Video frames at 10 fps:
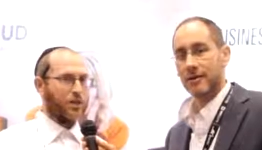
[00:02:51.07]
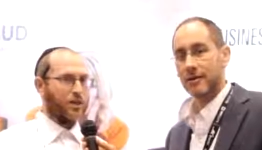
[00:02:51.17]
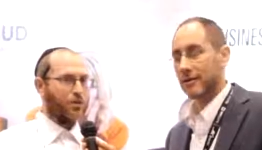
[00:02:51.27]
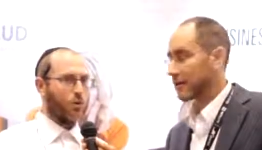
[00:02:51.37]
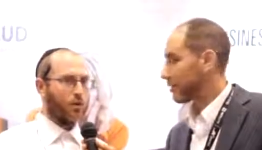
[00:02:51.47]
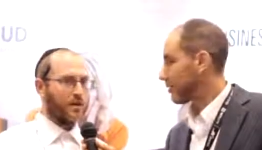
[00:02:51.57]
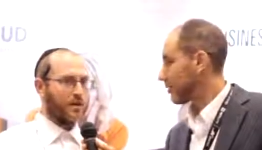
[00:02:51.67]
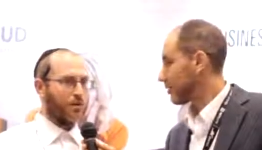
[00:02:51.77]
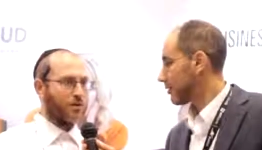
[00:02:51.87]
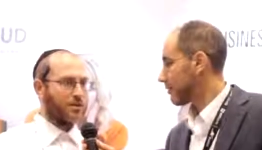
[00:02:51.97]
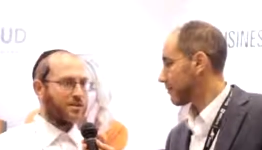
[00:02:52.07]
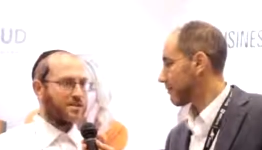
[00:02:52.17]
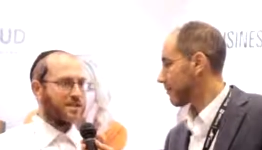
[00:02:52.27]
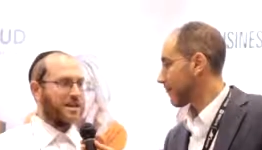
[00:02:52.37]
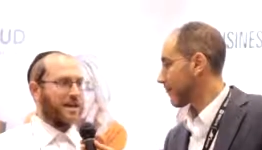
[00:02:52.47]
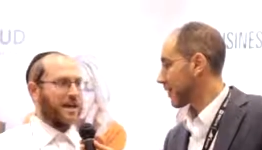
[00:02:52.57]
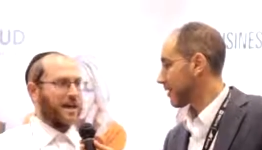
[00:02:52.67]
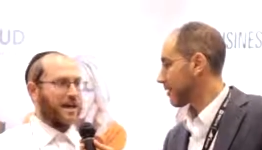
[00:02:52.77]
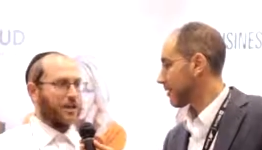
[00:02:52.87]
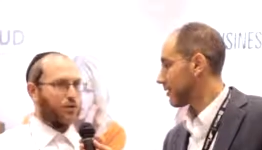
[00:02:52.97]
Speaker 1: we do all their orders,
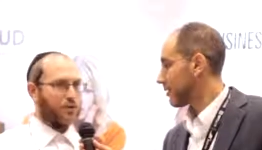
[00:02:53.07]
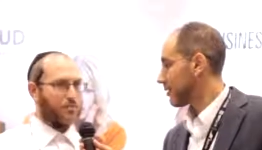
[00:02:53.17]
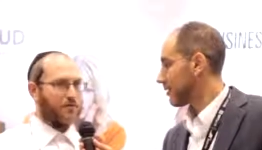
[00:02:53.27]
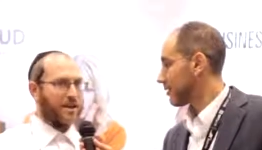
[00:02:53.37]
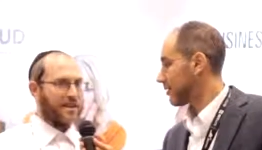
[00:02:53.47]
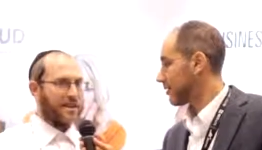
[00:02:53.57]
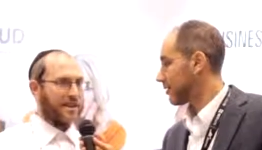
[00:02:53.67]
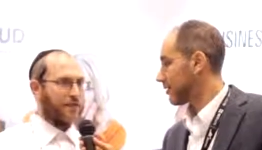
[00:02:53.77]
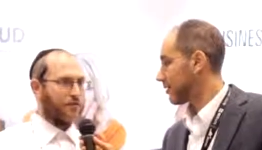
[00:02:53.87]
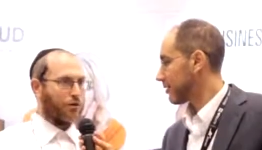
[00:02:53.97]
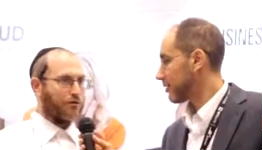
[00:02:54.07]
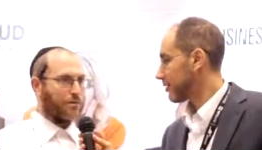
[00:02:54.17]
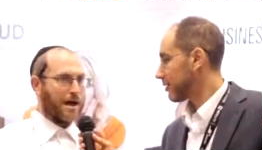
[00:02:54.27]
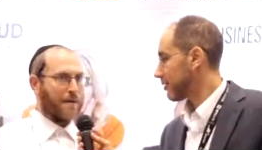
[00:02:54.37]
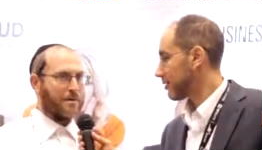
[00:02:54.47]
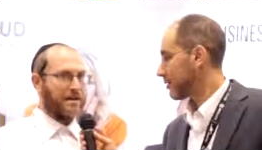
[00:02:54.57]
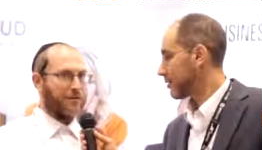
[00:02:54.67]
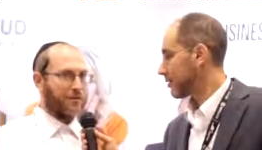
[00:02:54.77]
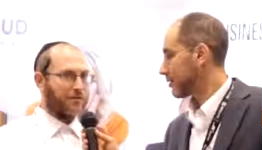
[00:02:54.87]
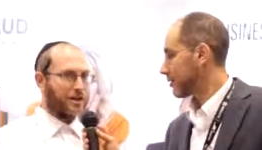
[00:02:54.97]
and we preventing the fraud from happening
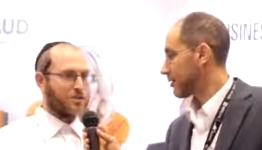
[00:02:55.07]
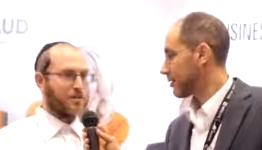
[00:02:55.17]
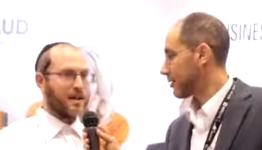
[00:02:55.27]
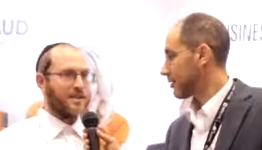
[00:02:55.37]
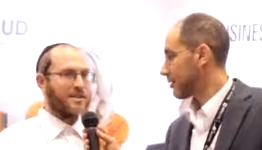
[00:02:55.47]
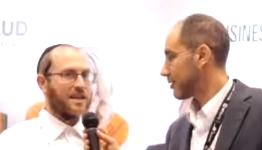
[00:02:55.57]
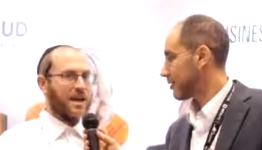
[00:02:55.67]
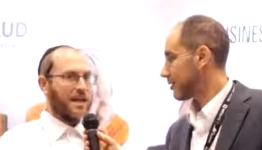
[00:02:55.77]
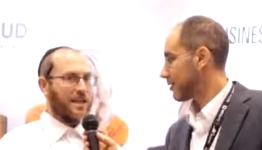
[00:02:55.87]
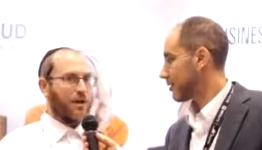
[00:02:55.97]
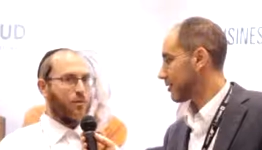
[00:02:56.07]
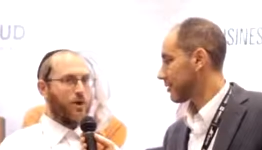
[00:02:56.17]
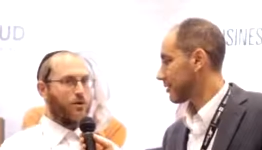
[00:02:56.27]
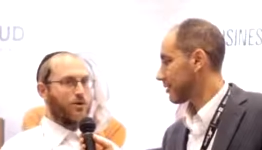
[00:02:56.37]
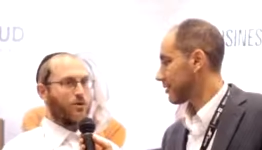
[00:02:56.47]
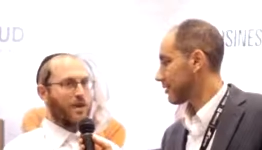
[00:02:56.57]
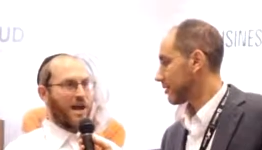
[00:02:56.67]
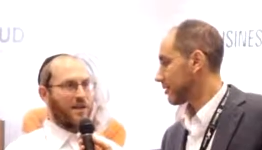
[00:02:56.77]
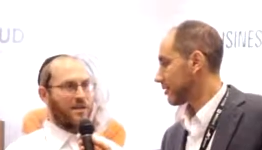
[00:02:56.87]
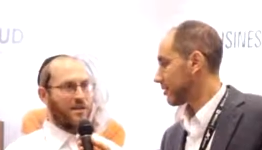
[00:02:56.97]
from the first place. And then we also
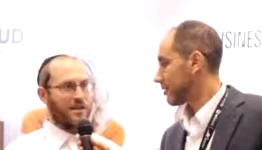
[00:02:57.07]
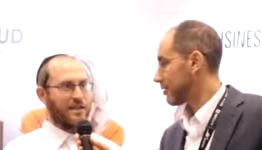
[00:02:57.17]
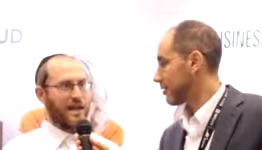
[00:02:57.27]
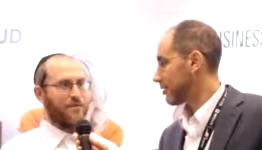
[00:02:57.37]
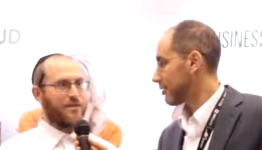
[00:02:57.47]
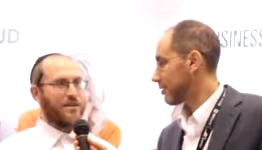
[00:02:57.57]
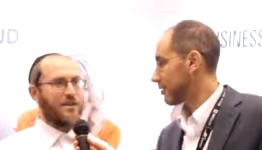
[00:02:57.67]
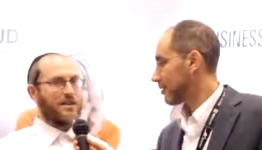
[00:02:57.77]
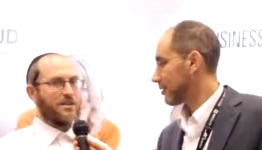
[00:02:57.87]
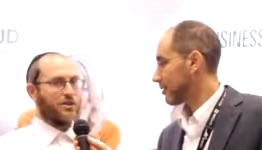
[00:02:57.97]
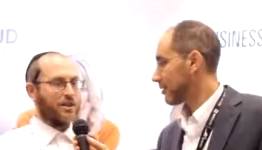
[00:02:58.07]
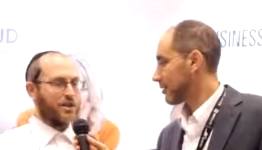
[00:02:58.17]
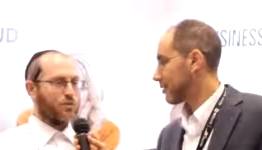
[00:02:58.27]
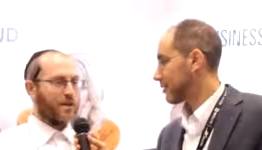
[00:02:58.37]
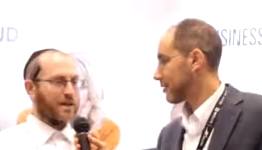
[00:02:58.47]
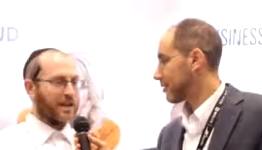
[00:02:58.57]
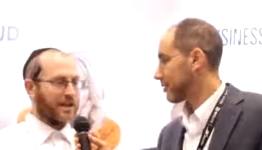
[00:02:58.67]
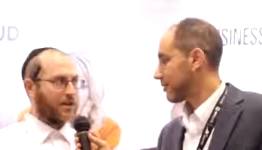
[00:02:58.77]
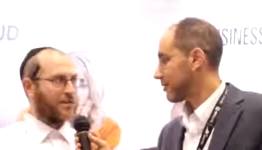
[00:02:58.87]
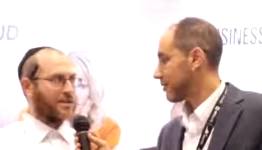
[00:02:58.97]
guaranteeing them so this way they can
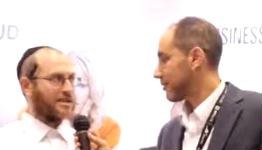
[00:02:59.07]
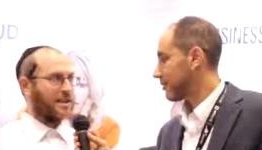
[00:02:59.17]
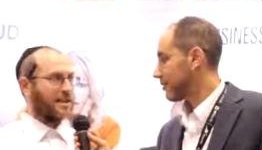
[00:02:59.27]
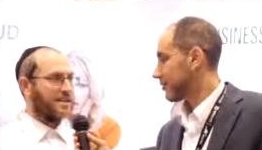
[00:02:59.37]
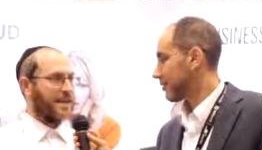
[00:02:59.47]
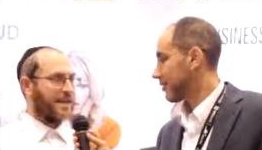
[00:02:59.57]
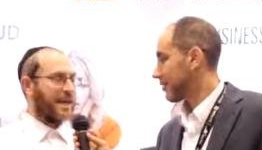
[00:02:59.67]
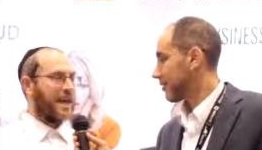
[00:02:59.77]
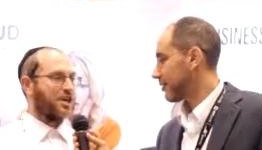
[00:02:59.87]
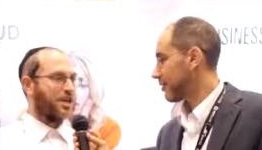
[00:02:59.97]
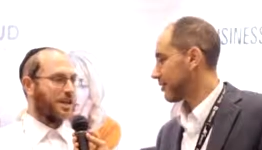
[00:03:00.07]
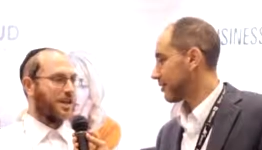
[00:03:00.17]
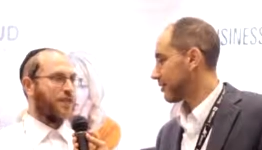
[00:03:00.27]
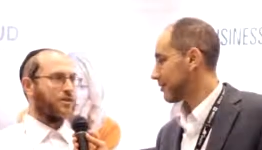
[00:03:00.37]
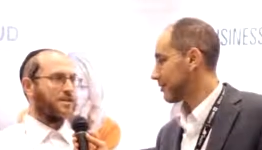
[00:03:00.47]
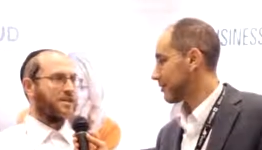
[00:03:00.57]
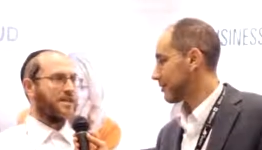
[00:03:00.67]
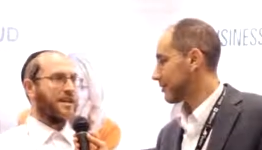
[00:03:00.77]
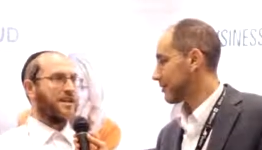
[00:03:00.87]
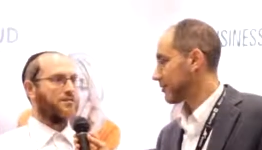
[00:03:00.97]
increase the sales, and they actually increase the
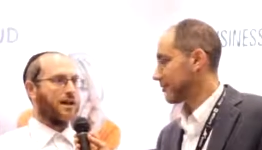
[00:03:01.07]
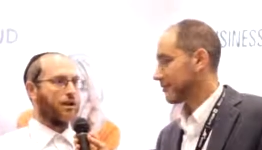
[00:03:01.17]
sales by